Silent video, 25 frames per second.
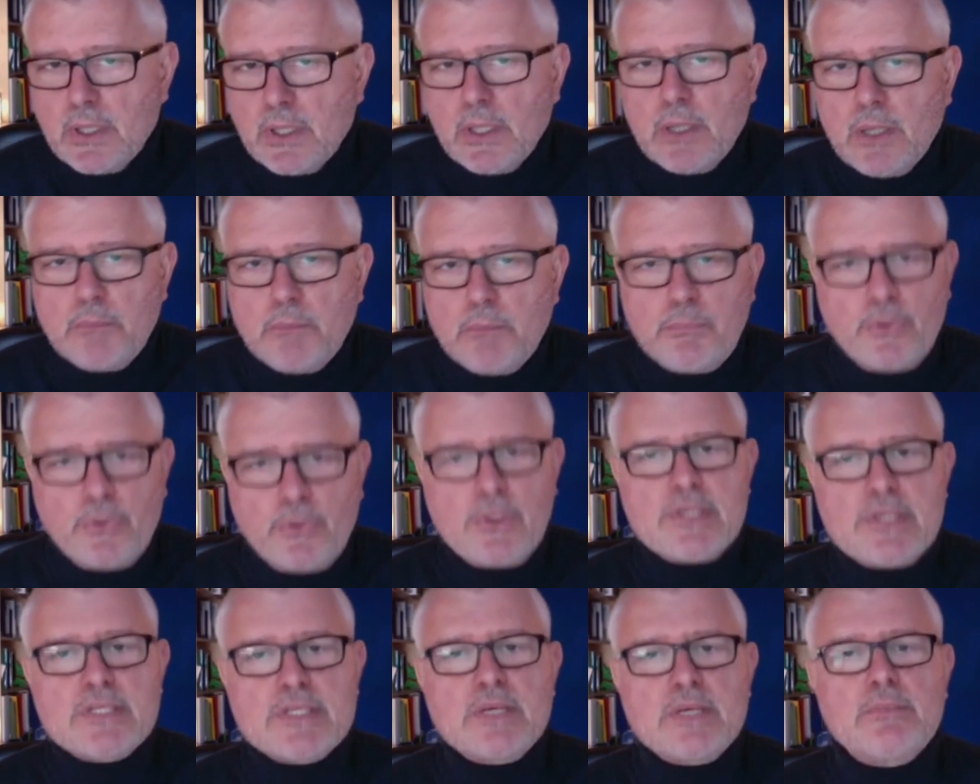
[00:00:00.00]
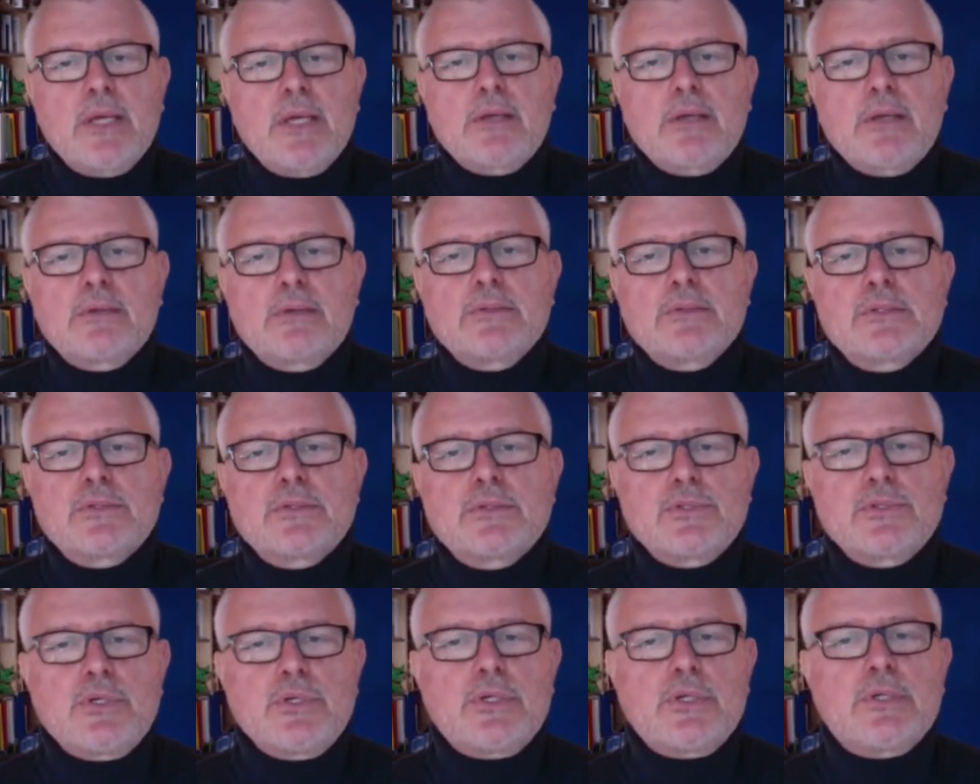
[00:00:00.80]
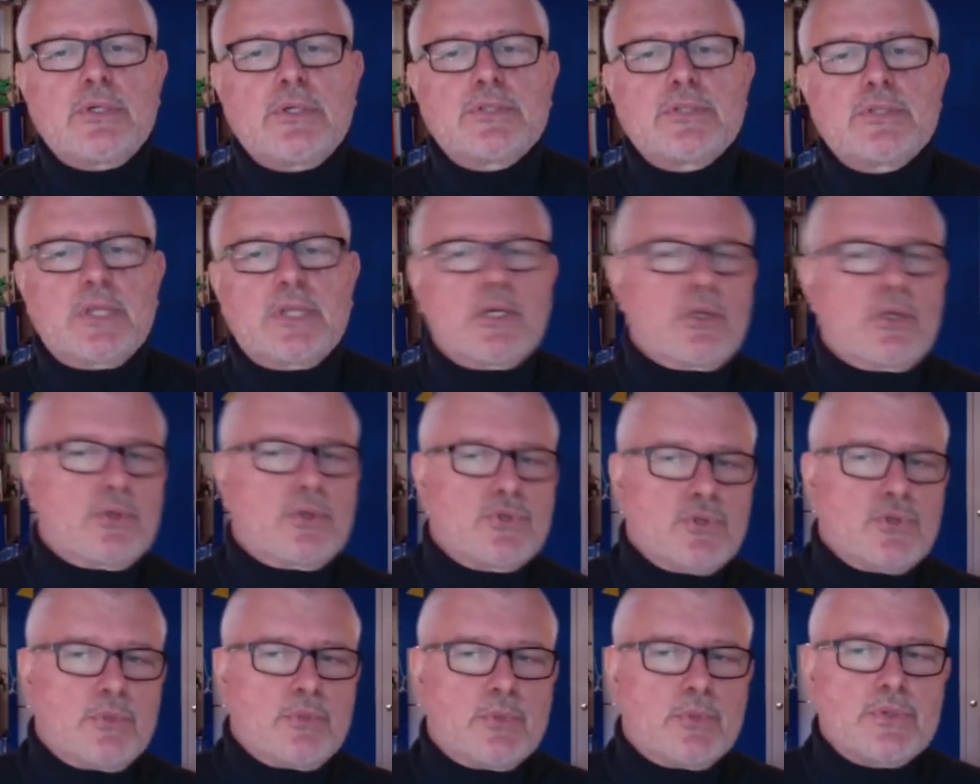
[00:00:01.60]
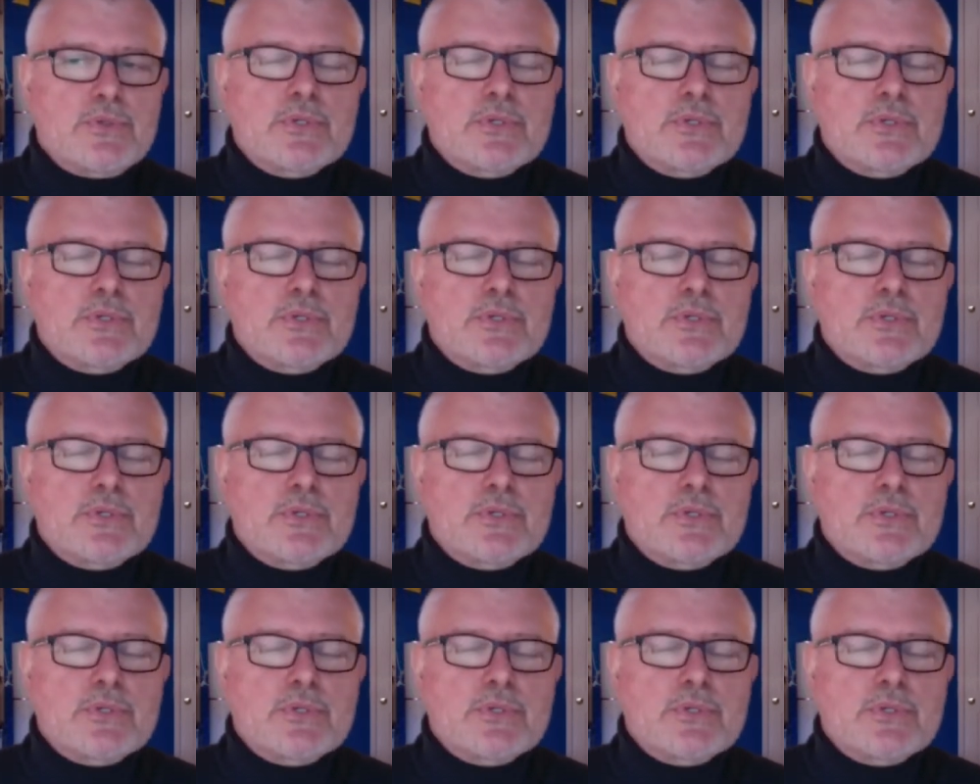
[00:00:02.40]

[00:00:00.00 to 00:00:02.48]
policymakers, students, and consumers.